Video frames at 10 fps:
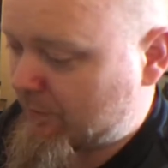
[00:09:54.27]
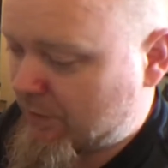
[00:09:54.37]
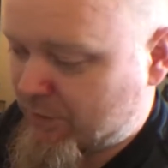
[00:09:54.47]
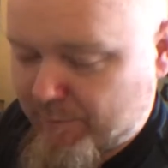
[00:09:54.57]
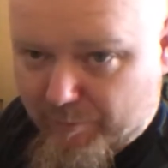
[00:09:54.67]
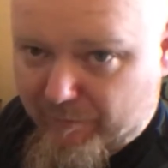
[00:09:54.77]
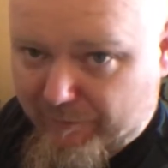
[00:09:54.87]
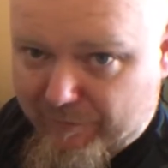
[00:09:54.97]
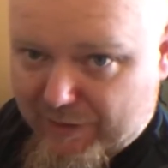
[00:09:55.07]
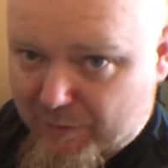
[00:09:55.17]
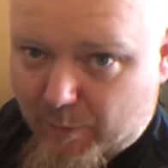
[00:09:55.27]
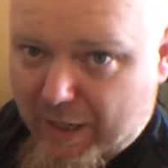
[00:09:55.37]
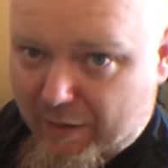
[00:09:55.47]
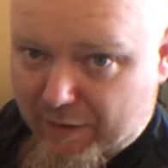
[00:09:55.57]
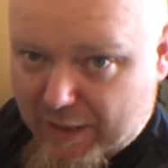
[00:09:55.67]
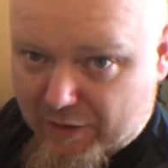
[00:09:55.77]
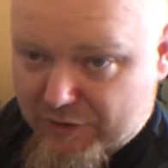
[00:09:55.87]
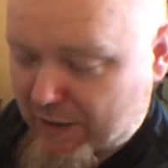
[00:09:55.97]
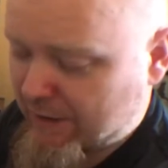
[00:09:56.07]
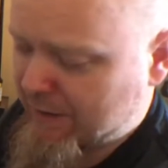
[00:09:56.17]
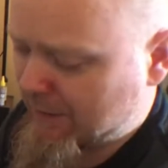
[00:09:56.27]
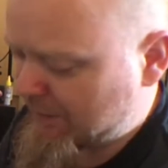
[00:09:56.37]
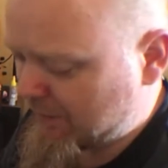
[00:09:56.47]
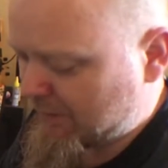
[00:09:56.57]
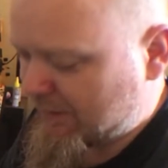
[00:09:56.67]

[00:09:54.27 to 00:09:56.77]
you just fix a wire in there and tighten it down.